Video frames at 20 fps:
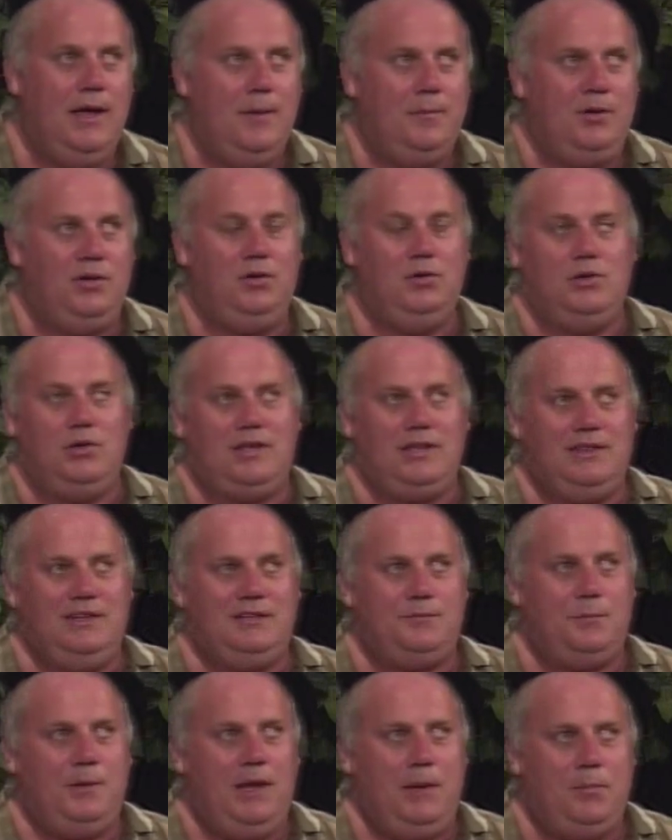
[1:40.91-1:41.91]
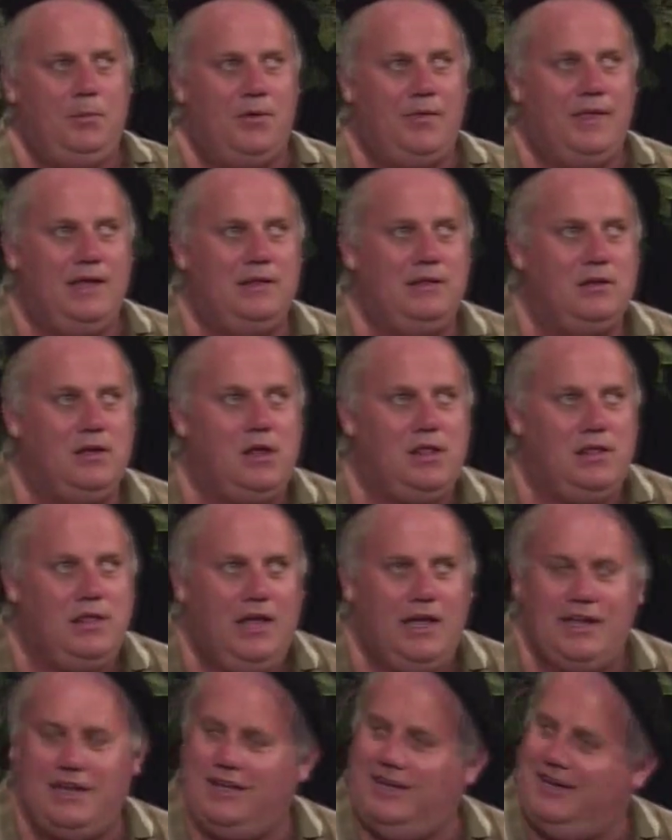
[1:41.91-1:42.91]
But you look at these people, they look
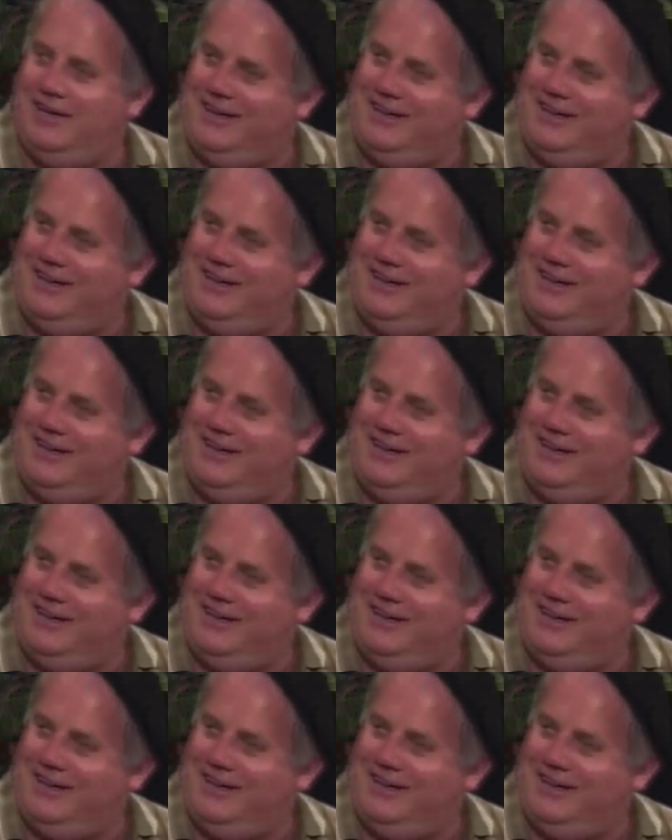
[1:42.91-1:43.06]
like